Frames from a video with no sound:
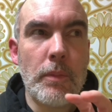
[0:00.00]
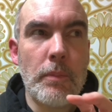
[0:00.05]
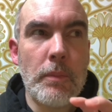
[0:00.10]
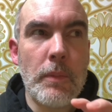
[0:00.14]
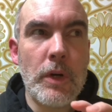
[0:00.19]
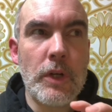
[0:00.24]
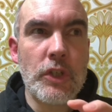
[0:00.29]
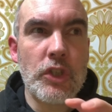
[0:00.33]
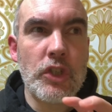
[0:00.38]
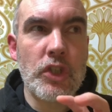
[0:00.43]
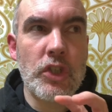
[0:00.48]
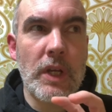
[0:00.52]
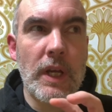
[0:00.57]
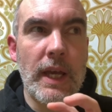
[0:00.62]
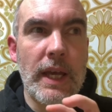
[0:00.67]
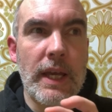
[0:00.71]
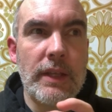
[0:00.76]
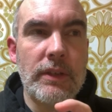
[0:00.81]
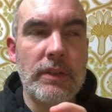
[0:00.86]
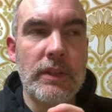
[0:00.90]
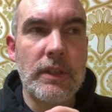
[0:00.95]
much
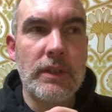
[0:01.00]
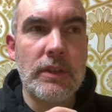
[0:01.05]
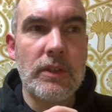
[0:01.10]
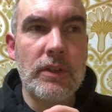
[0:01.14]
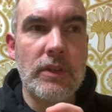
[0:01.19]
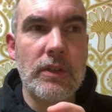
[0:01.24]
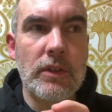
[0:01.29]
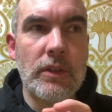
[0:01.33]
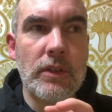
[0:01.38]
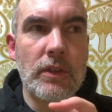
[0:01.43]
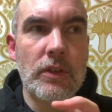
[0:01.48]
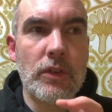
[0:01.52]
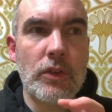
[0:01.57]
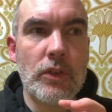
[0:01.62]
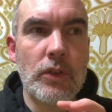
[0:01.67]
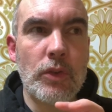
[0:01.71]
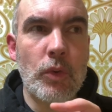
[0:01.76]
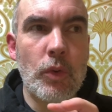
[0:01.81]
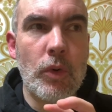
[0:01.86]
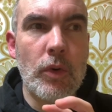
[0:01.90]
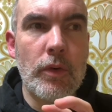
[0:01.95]
as it's
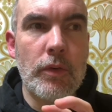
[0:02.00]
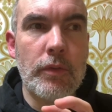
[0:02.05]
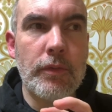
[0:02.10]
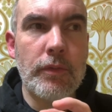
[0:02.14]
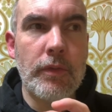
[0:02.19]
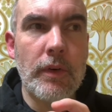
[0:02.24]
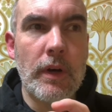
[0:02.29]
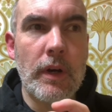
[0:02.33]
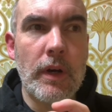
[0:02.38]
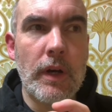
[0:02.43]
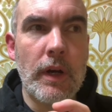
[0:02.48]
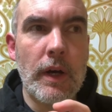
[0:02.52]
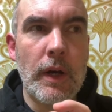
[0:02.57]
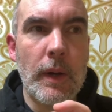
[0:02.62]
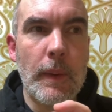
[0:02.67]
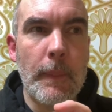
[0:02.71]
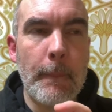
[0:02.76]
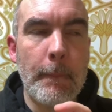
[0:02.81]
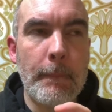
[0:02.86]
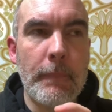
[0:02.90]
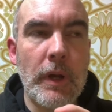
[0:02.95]
sort of
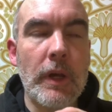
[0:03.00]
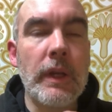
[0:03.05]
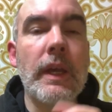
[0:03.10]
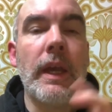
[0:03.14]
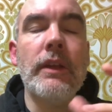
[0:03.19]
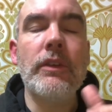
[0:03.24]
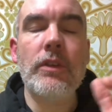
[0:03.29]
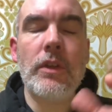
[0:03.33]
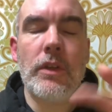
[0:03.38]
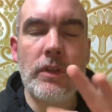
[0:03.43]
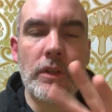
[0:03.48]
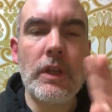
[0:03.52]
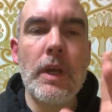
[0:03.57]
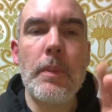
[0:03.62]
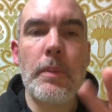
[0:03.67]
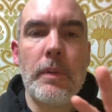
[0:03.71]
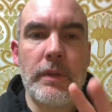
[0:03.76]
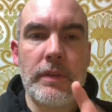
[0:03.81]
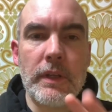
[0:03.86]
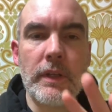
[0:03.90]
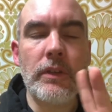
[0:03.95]
um okay so there's a
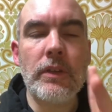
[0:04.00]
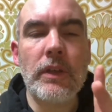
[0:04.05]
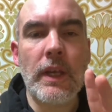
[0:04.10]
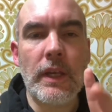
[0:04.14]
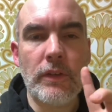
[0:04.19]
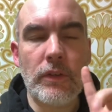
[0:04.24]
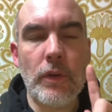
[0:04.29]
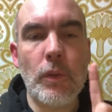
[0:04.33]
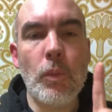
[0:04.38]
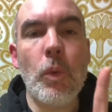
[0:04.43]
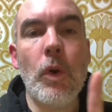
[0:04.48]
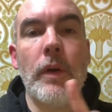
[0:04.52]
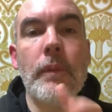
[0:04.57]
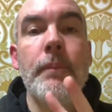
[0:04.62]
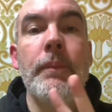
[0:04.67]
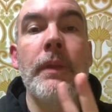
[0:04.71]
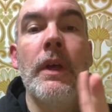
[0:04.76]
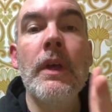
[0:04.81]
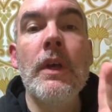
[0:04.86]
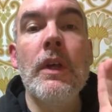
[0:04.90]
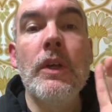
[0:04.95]
couple of things okay so one
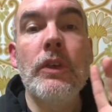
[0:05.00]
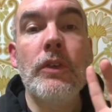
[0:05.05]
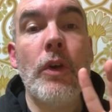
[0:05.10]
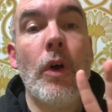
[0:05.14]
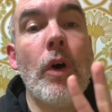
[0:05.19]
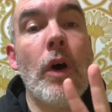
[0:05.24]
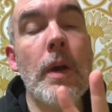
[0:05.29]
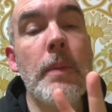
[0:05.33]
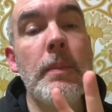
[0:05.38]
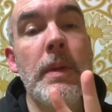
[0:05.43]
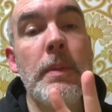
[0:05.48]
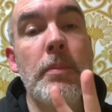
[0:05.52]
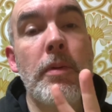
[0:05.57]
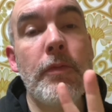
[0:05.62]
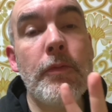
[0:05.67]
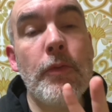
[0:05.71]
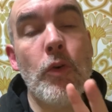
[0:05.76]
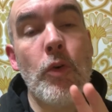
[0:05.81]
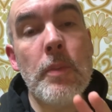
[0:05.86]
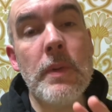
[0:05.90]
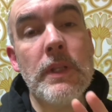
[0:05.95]
so i mean
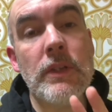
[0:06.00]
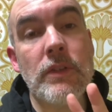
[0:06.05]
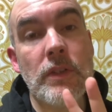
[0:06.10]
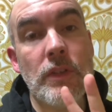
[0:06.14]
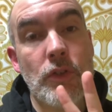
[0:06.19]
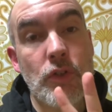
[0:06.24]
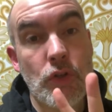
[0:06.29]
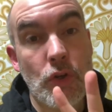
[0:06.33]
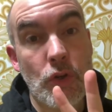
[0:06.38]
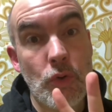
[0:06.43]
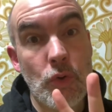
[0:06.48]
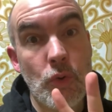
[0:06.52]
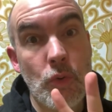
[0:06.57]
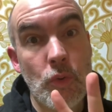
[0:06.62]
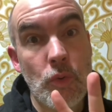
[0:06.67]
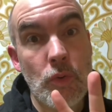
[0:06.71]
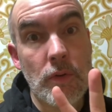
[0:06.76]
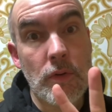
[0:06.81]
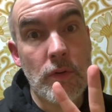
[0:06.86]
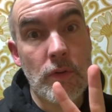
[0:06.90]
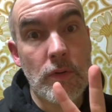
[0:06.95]
performance in
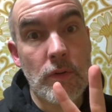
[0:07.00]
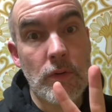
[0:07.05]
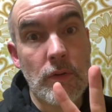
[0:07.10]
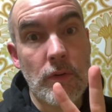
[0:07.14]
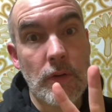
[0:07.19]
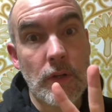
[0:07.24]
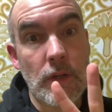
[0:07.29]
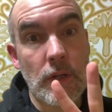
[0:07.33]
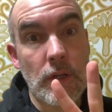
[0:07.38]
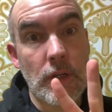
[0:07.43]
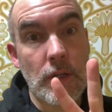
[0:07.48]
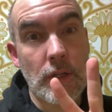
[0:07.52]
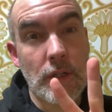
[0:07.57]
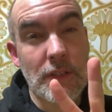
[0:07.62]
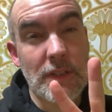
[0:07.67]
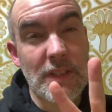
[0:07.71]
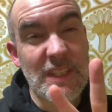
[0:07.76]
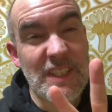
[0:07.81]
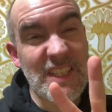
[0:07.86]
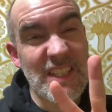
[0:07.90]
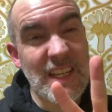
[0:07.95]
two
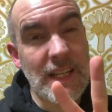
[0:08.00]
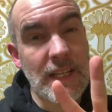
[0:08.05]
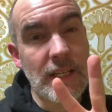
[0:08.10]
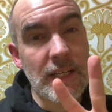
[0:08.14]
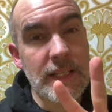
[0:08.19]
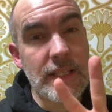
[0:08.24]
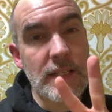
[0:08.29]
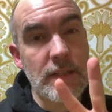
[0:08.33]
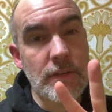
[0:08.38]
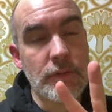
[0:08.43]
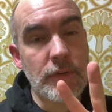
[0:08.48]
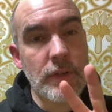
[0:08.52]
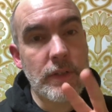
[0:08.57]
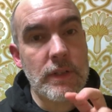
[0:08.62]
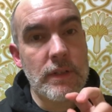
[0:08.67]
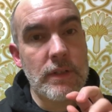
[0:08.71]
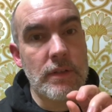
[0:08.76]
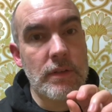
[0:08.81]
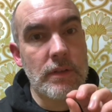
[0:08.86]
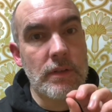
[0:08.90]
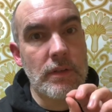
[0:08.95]
distinctly
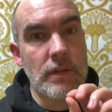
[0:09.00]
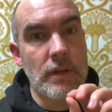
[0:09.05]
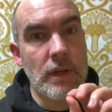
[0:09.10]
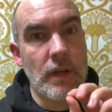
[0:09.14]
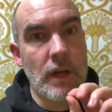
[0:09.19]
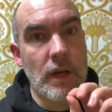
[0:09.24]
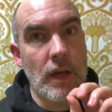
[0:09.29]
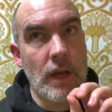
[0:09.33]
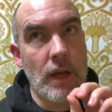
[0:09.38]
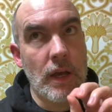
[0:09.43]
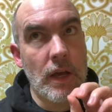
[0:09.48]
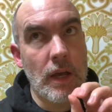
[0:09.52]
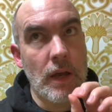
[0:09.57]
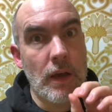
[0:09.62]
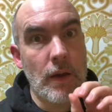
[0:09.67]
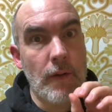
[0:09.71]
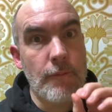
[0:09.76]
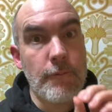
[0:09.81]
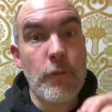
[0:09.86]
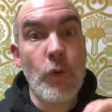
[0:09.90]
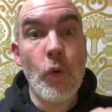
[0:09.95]
different uh,
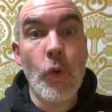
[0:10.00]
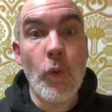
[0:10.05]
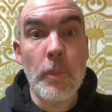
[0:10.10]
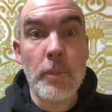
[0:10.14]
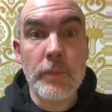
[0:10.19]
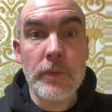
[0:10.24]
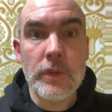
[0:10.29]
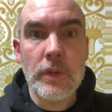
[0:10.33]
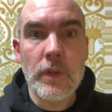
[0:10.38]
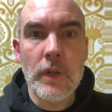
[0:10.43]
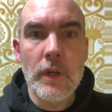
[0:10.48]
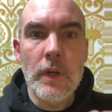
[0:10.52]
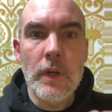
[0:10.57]
forms.